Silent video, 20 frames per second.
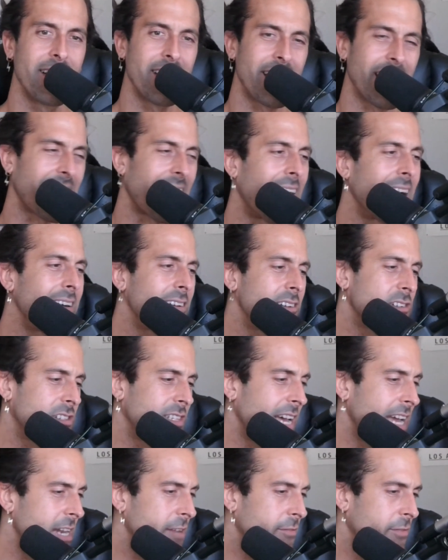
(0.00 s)
Like, I
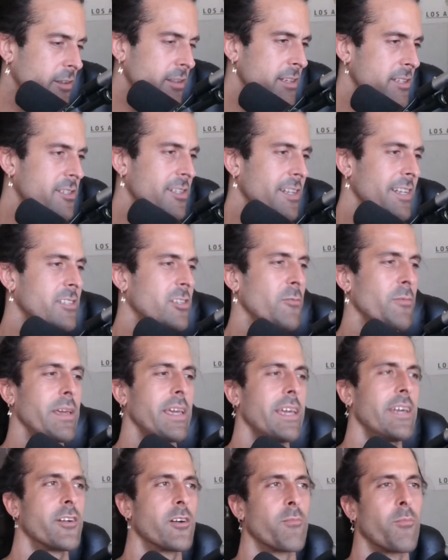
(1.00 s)
understand if you're listening to
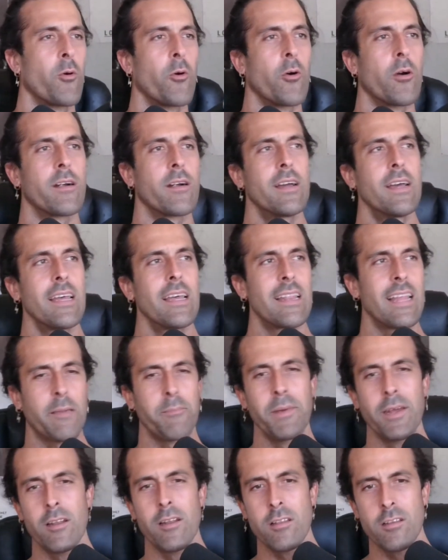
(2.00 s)
me and you're more like
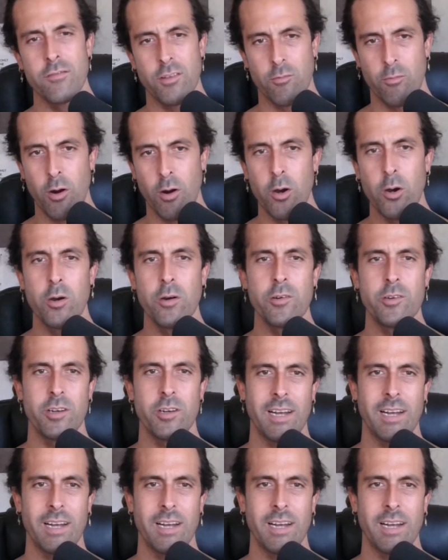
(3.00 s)
middle of the road,